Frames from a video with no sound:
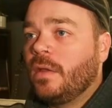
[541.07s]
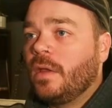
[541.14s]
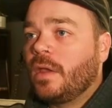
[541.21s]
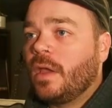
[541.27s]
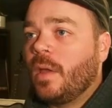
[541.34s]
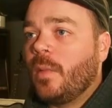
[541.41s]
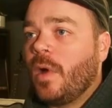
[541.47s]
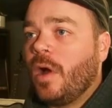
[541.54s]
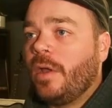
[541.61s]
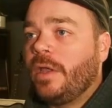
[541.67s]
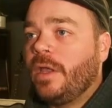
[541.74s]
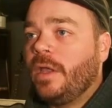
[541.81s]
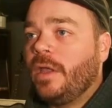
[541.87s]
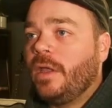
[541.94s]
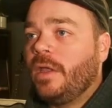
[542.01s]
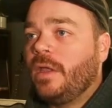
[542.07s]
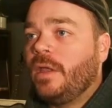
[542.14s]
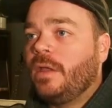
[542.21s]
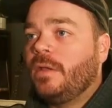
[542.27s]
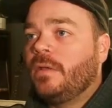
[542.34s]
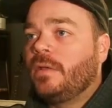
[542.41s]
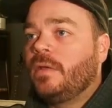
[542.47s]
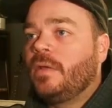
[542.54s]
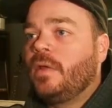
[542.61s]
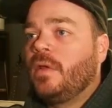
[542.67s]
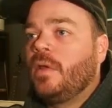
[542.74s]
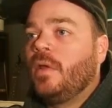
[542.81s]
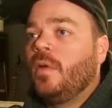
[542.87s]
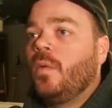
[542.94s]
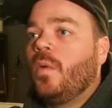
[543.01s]
Come on in,
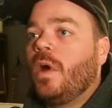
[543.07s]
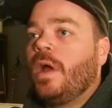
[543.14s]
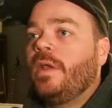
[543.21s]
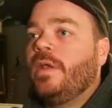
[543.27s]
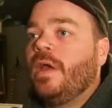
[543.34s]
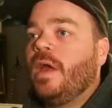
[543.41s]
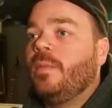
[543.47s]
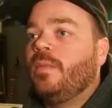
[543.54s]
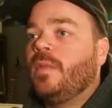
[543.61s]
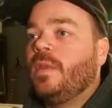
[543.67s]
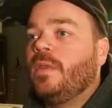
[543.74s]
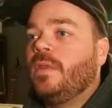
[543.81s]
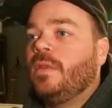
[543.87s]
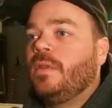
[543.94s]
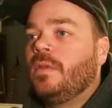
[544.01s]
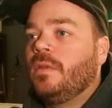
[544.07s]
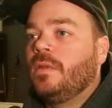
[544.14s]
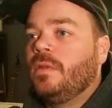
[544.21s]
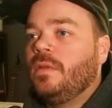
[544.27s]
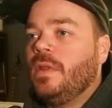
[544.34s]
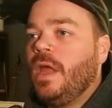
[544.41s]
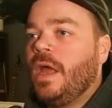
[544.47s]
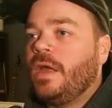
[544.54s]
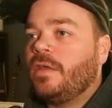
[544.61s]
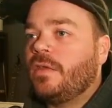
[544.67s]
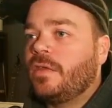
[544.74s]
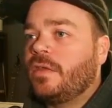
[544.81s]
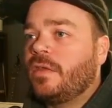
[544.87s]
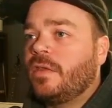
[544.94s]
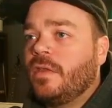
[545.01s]
wind up.
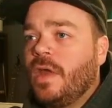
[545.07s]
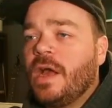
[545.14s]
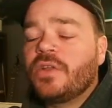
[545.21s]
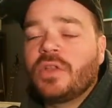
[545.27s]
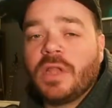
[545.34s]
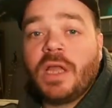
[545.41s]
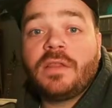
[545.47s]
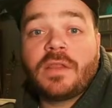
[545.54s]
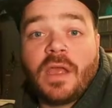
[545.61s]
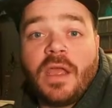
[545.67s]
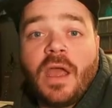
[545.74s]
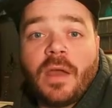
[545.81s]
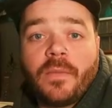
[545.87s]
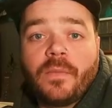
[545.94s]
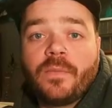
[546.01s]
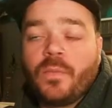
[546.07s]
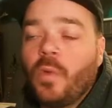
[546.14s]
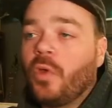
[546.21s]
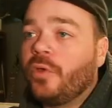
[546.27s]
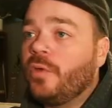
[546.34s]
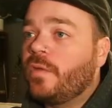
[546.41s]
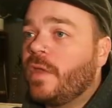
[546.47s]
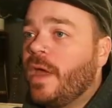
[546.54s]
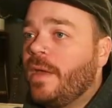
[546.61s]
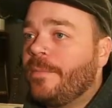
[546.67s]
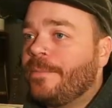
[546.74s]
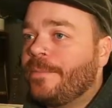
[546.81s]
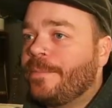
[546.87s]
Nice, I actually like that, yeah, we'll use that.